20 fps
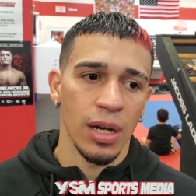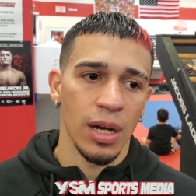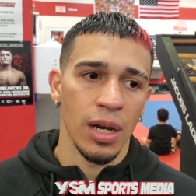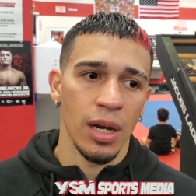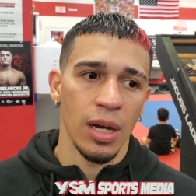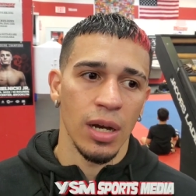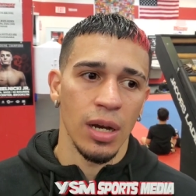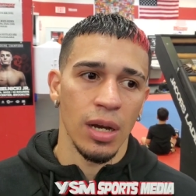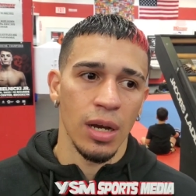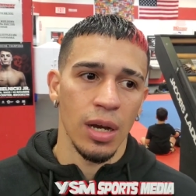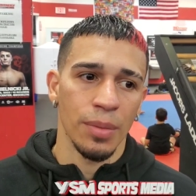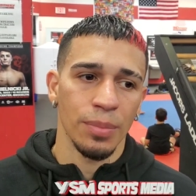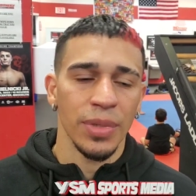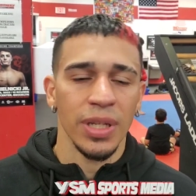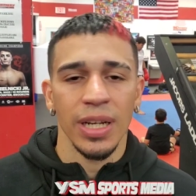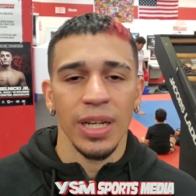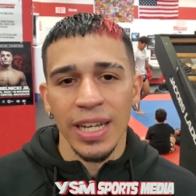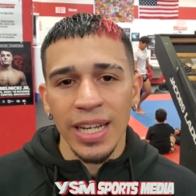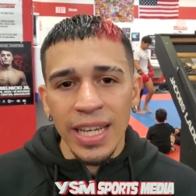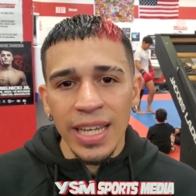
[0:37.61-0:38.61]
I
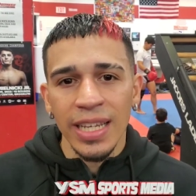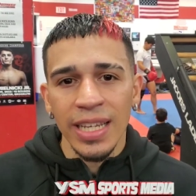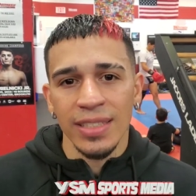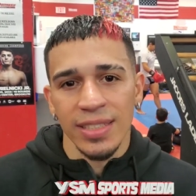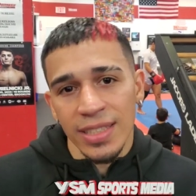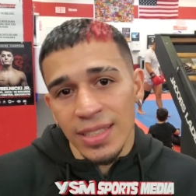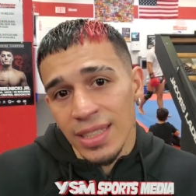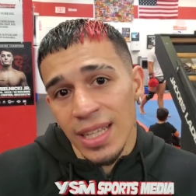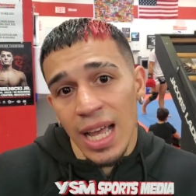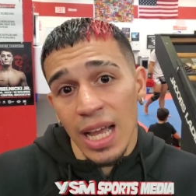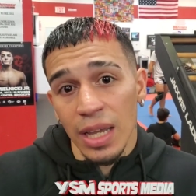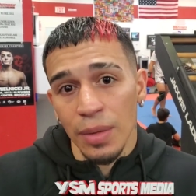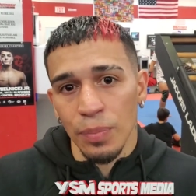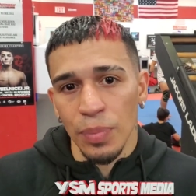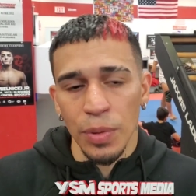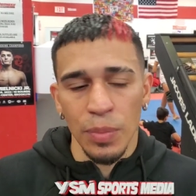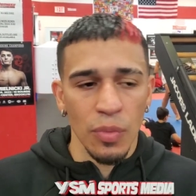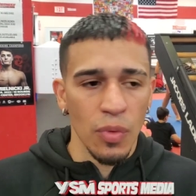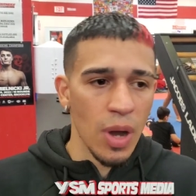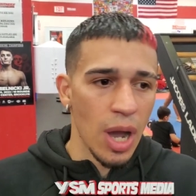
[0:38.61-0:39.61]
mean, it is. He's knocking
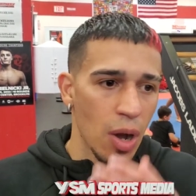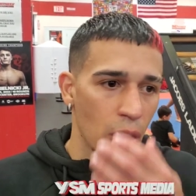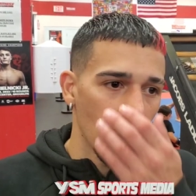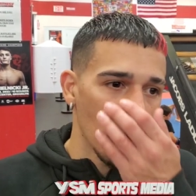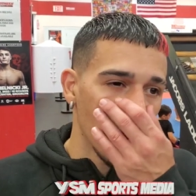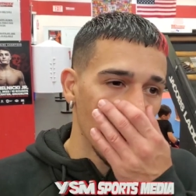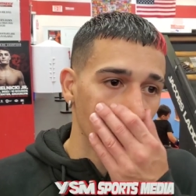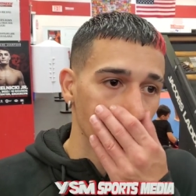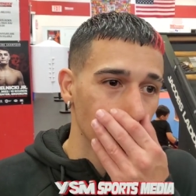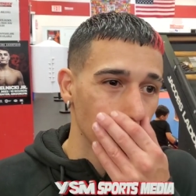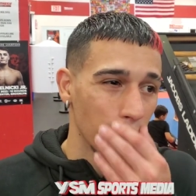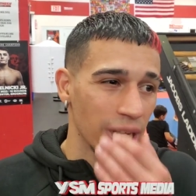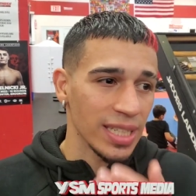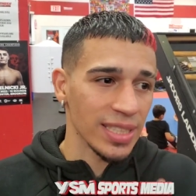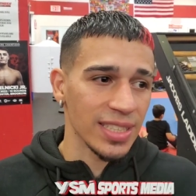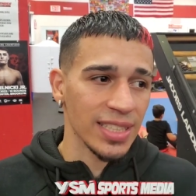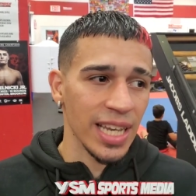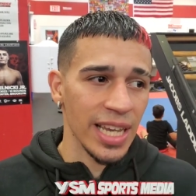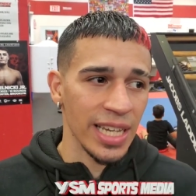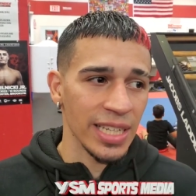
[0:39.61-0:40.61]
people out. What I'm trying
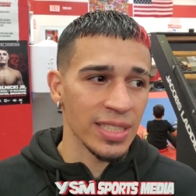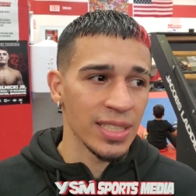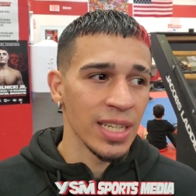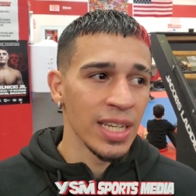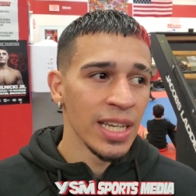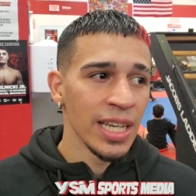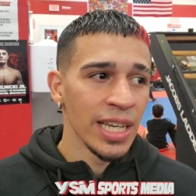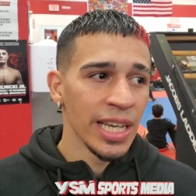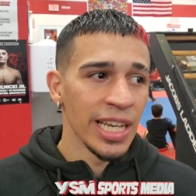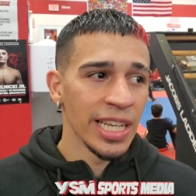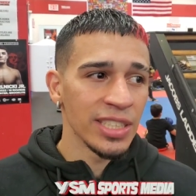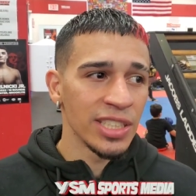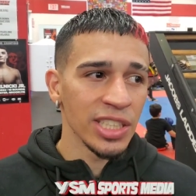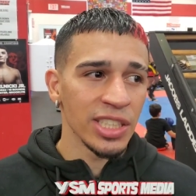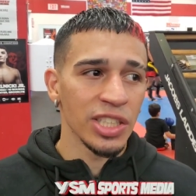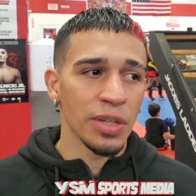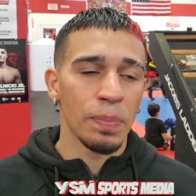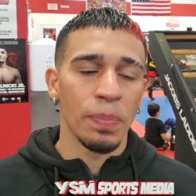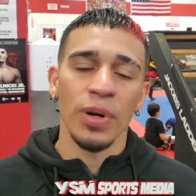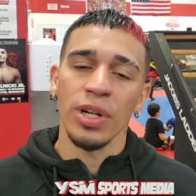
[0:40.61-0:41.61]
to say is, it's
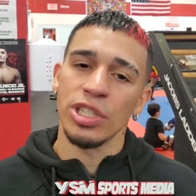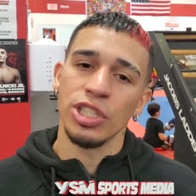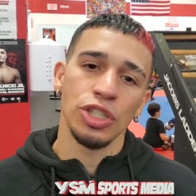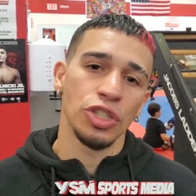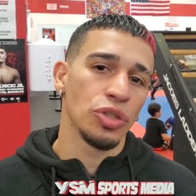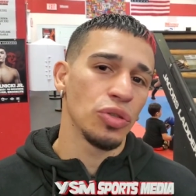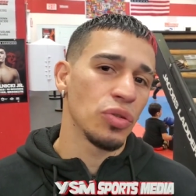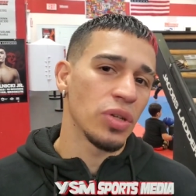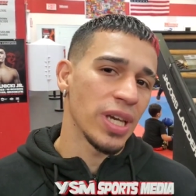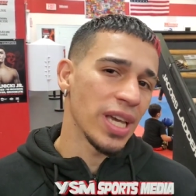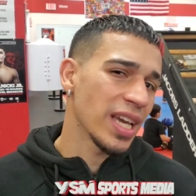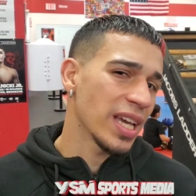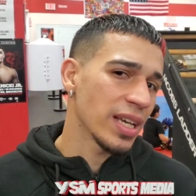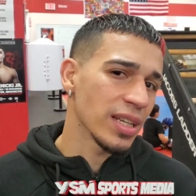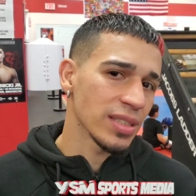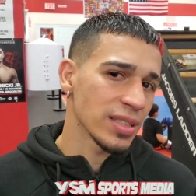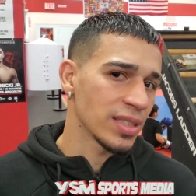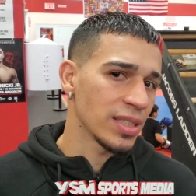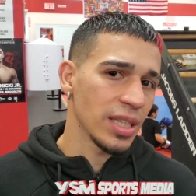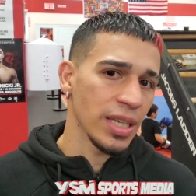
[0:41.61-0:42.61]
just the punches you
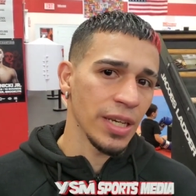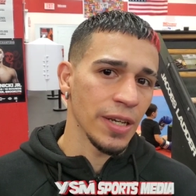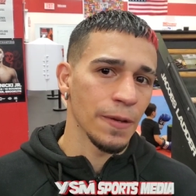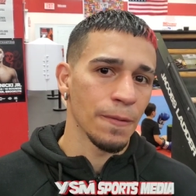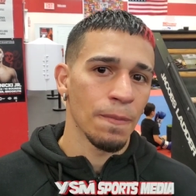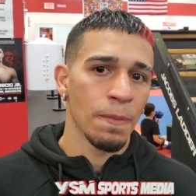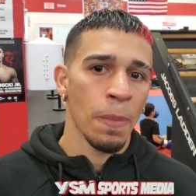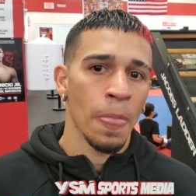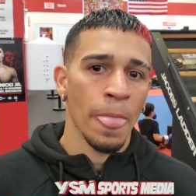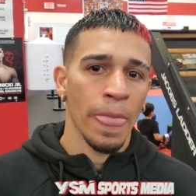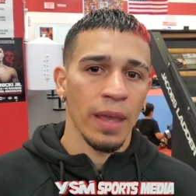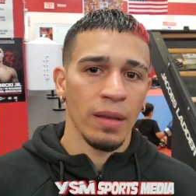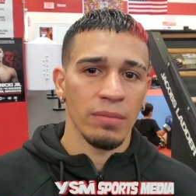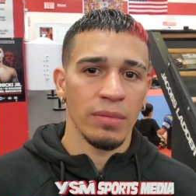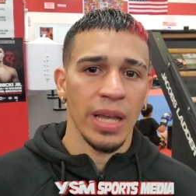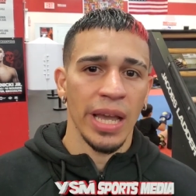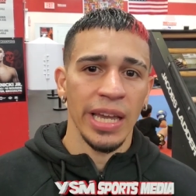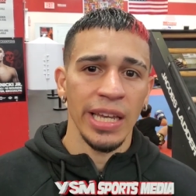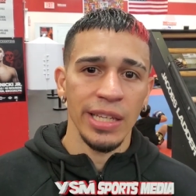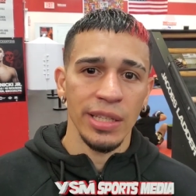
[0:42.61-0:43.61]
can't see
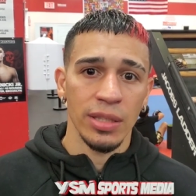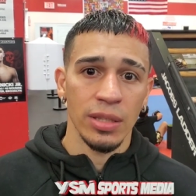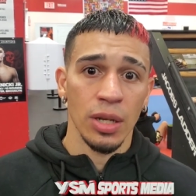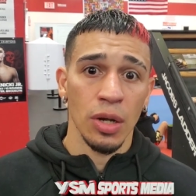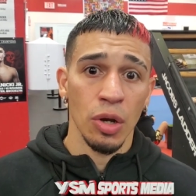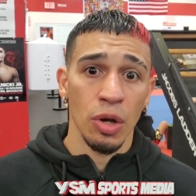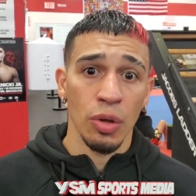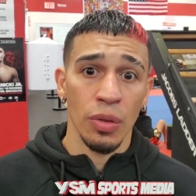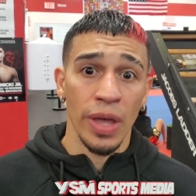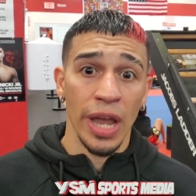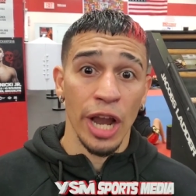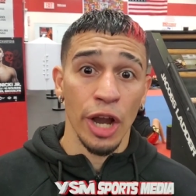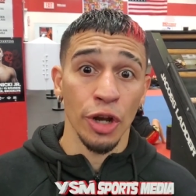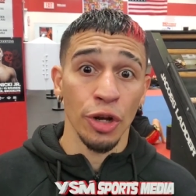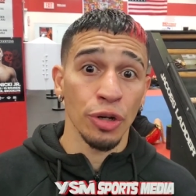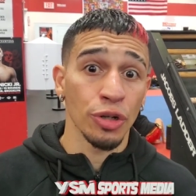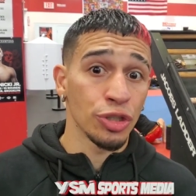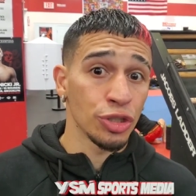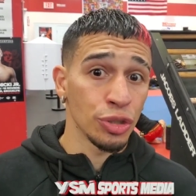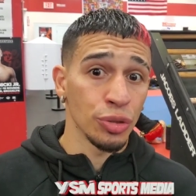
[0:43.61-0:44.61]
that he throw that
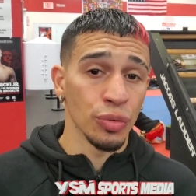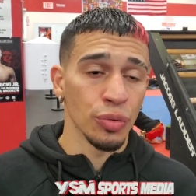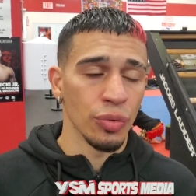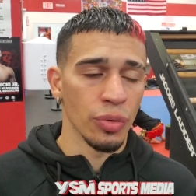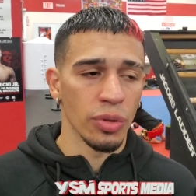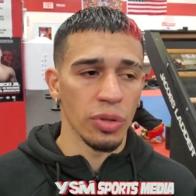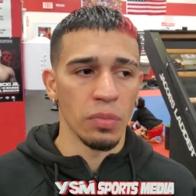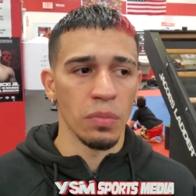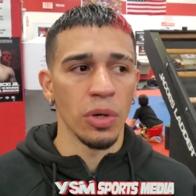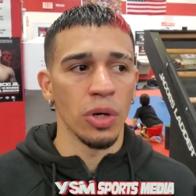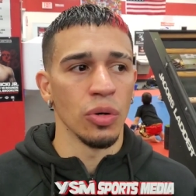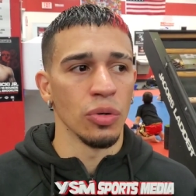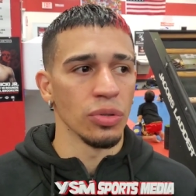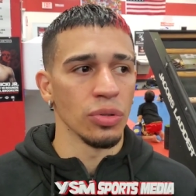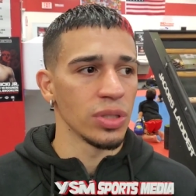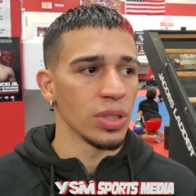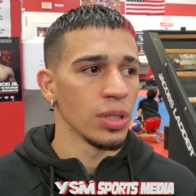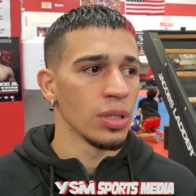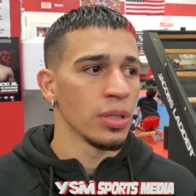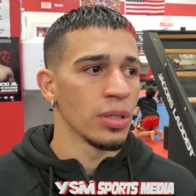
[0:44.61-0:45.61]
hurt you the
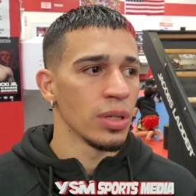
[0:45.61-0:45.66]
most.